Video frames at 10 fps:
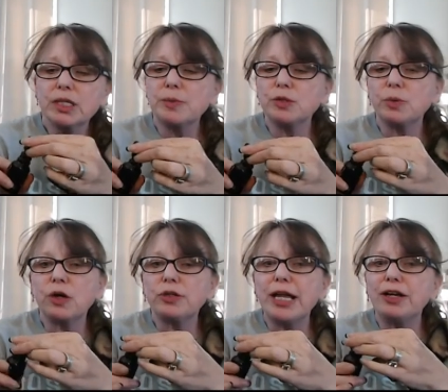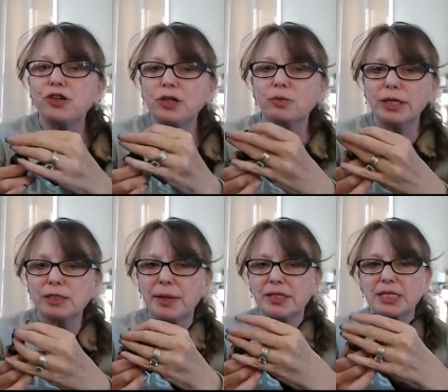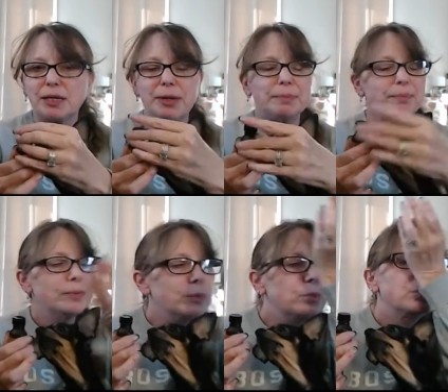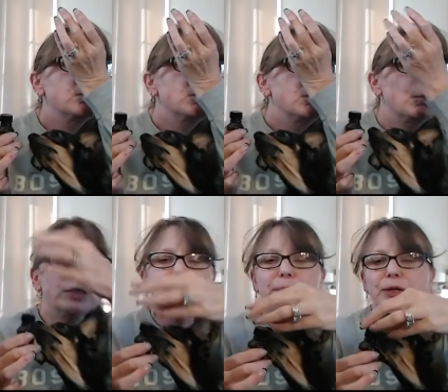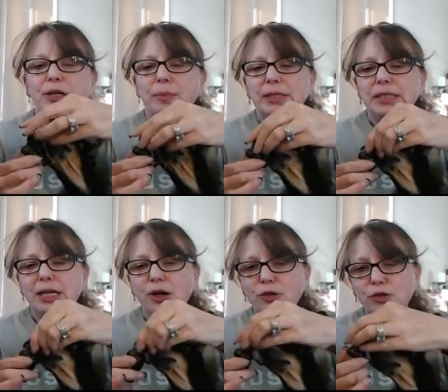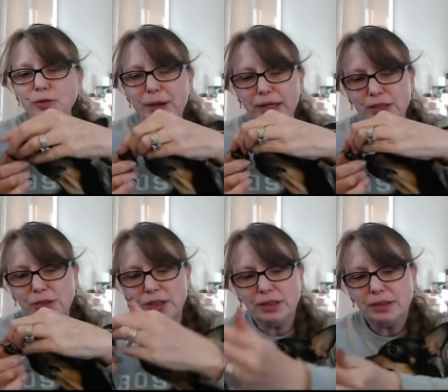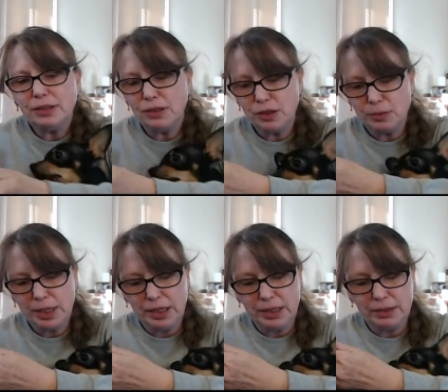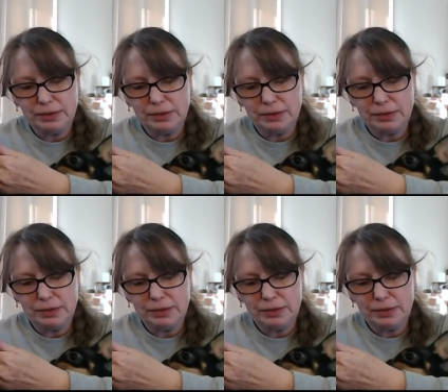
smells, oh, now you can really smell the cinnamon. Once I put it on my skin. Oh, you smell it, do you? You smell it?